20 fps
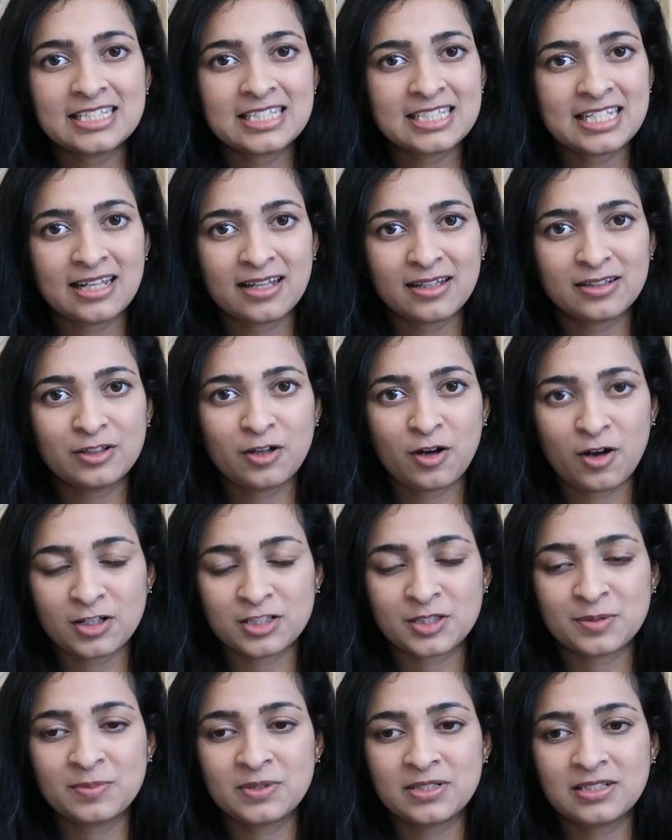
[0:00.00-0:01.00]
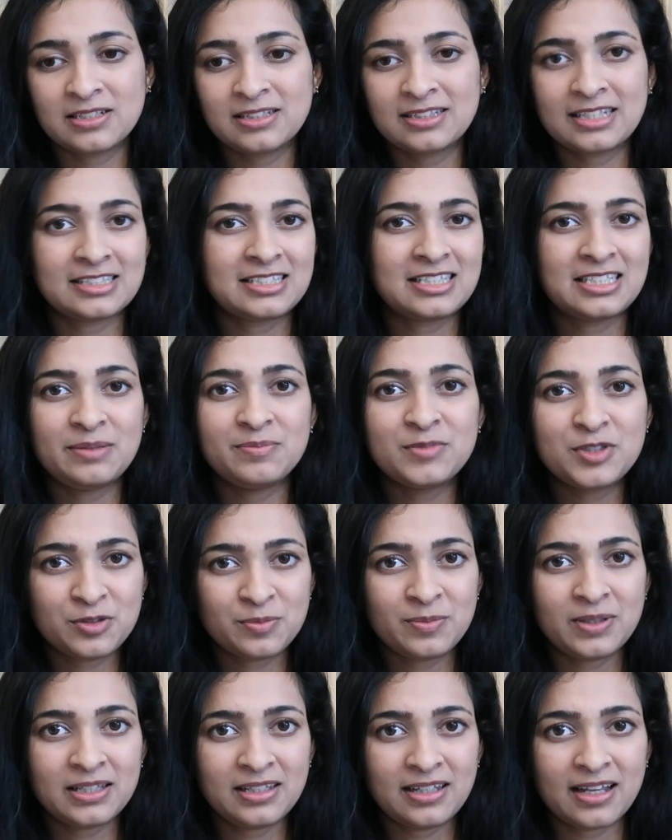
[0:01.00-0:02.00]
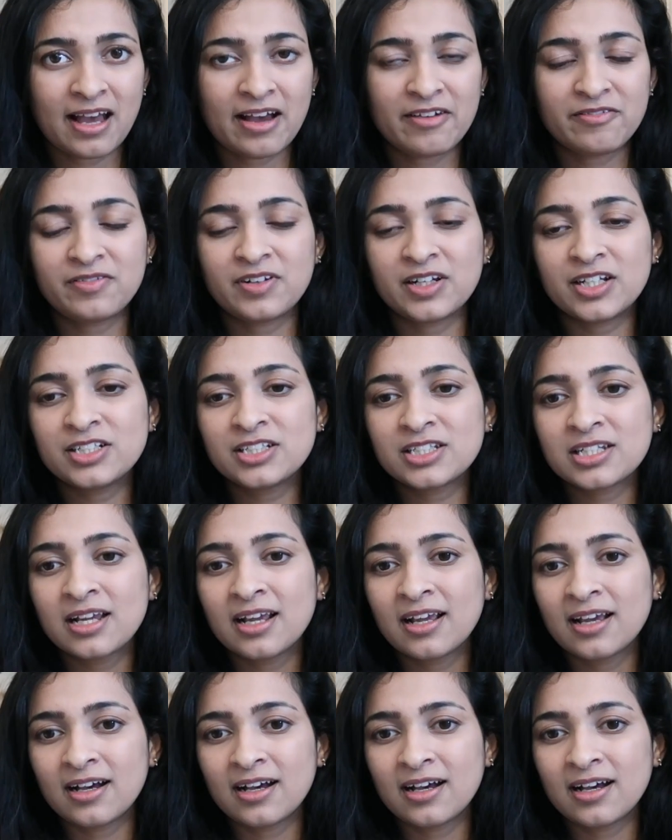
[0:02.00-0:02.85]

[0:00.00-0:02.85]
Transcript: stay at the hospital. That seems to be the average.